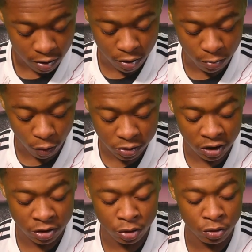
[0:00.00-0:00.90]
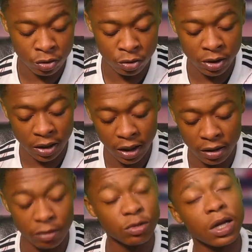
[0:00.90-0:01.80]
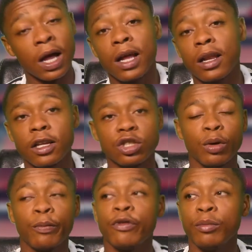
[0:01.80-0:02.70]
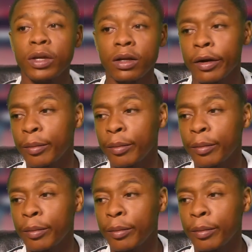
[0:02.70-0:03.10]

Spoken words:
Osei Tutu, again, it was a highlights job for me.